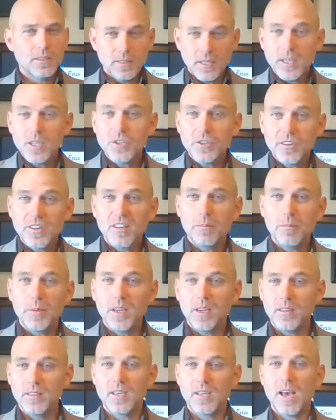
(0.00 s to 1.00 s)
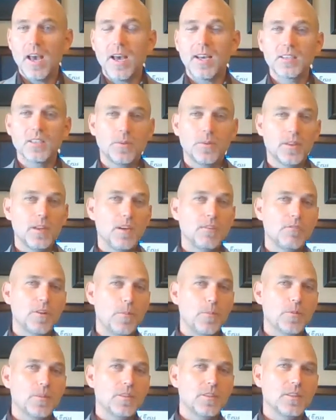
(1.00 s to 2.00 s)
century of being taxed without
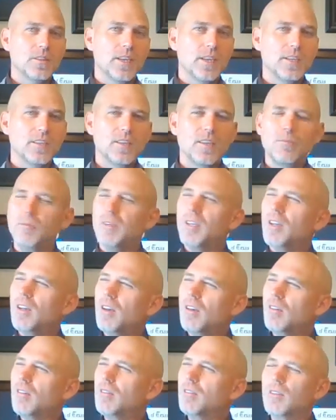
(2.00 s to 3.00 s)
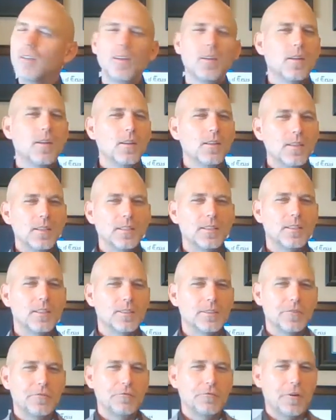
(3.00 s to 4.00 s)
representation, this
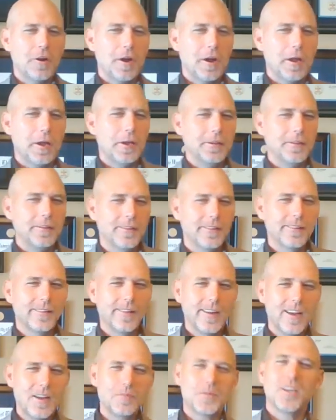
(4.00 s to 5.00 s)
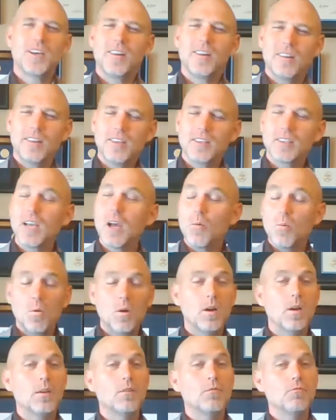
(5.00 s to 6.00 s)
isn't right. I'm tired of this. I
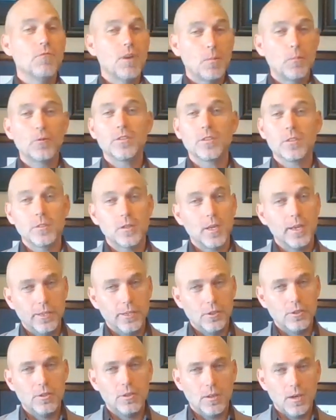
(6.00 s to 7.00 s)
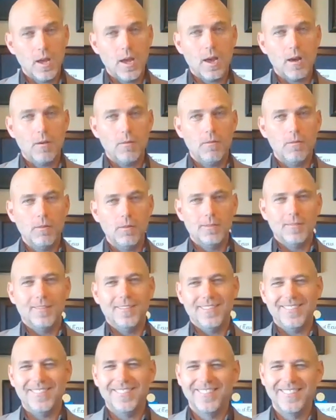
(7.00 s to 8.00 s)
want representation
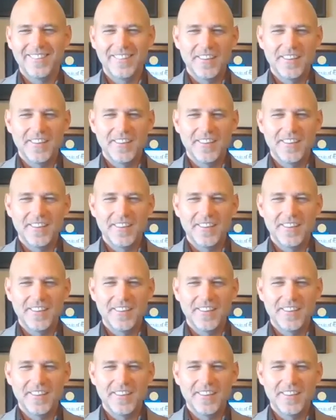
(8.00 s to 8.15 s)
now.